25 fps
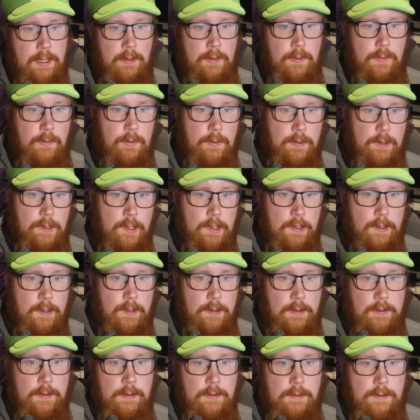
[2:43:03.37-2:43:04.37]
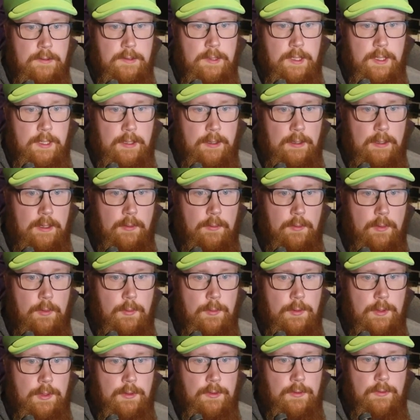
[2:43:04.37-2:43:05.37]
Cold uh, Senkai. What
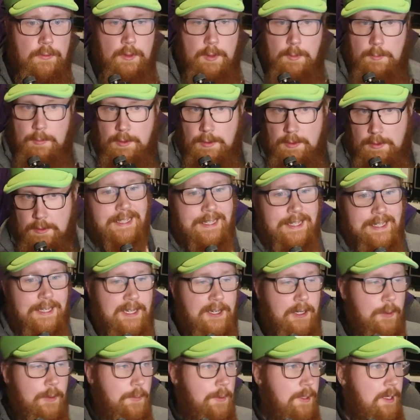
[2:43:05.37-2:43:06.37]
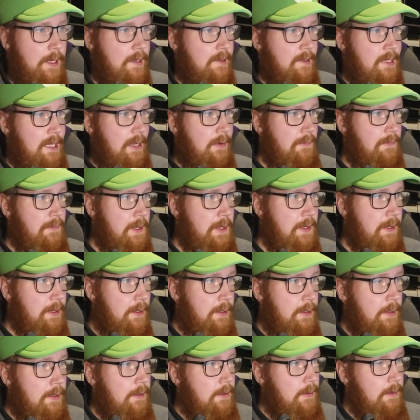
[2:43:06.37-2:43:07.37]
were you streaming? Hope you guys had fun
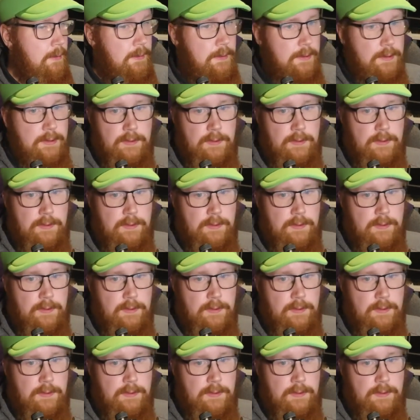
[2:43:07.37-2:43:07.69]
uh, on the